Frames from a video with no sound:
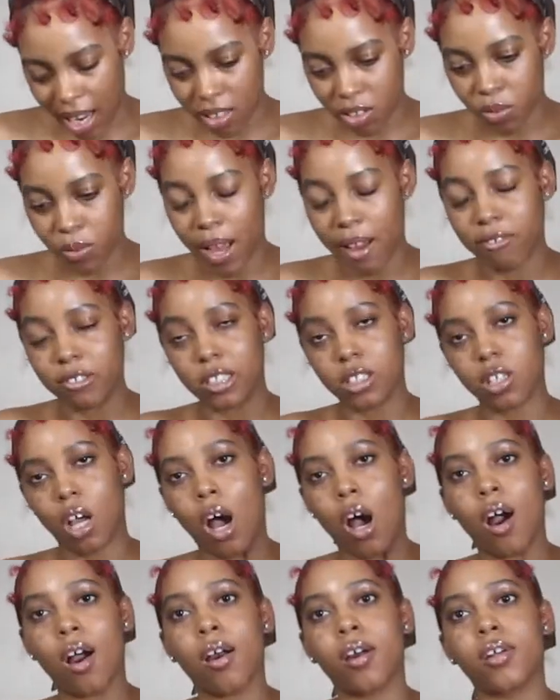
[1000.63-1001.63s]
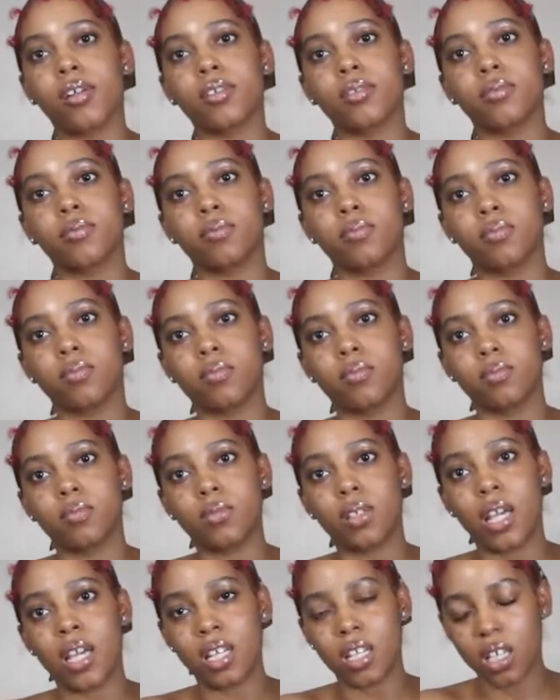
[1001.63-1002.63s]
do have a scar,
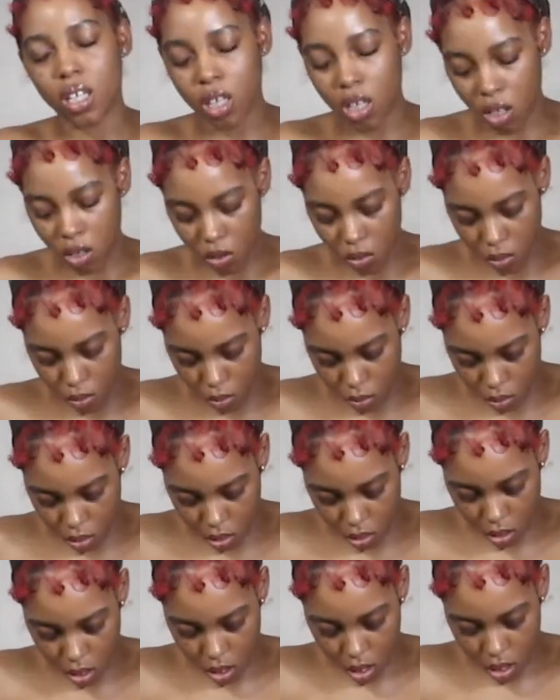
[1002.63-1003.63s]
and it goes